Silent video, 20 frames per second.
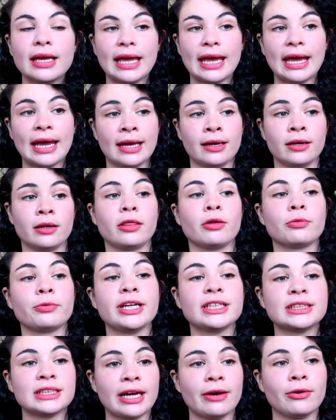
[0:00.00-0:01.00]
And the
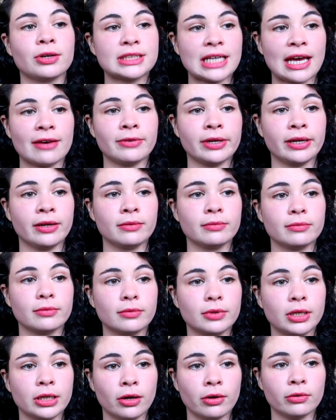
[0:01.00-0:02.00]
reason I was having,
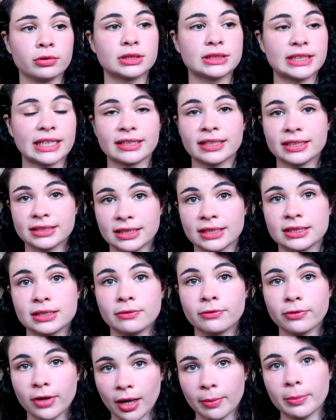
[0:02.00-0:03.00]
you know, sicknesses
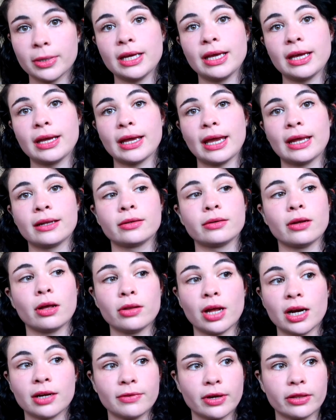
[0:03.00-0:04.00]
and vomiting and a
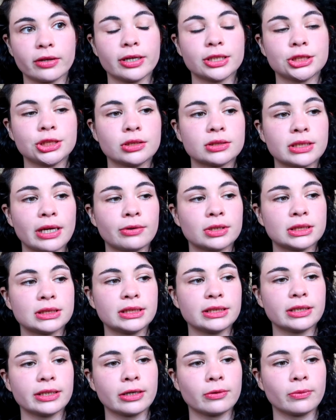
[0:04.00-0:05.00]
lot of other issues I was
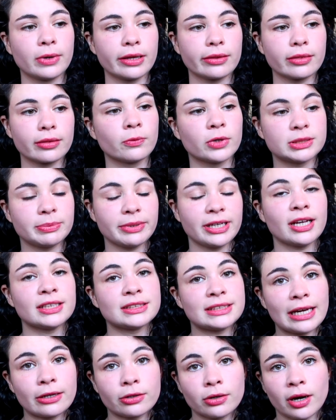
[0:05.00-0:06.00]
dealing with was
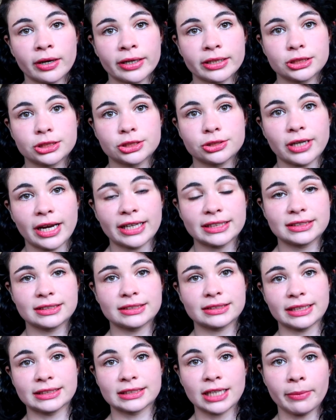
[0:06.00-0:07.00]
because that chronic stress
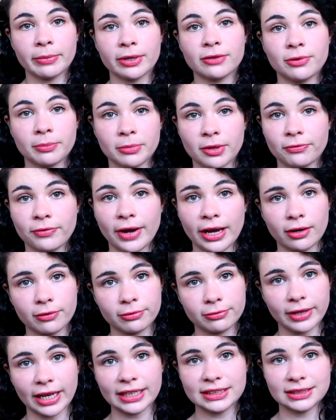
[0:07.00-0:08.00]
is coming from the fight or
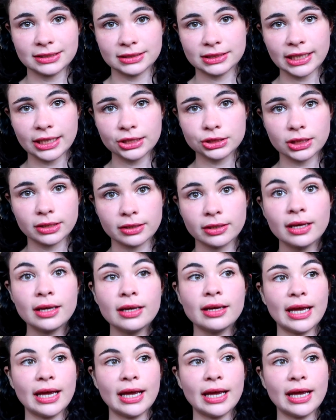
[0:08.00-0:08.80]
flight sensation.